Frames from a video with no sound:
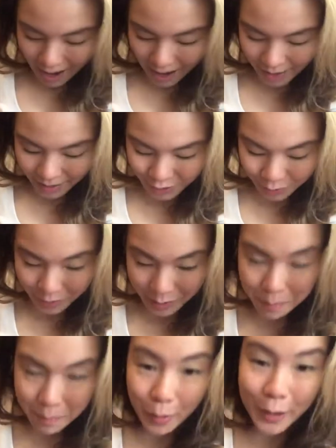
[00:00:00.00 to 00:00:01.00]
And it's really
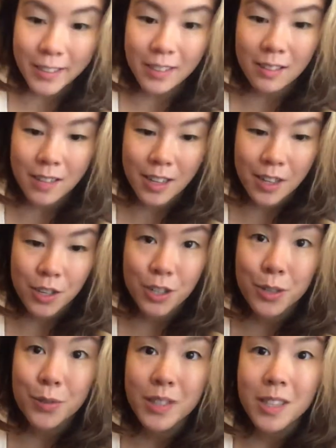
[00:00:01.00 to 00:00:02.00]
important that you
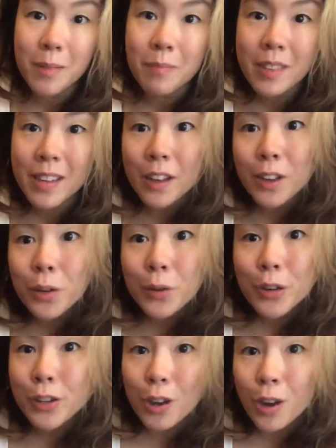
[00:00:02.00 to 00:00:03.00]
choose something that you know
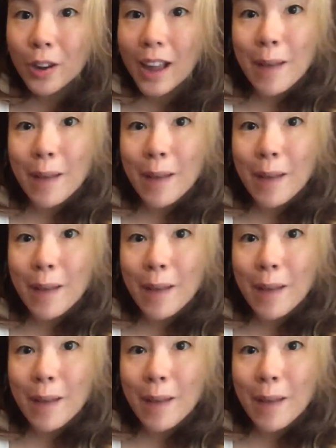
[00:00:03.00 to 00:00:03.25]
your dog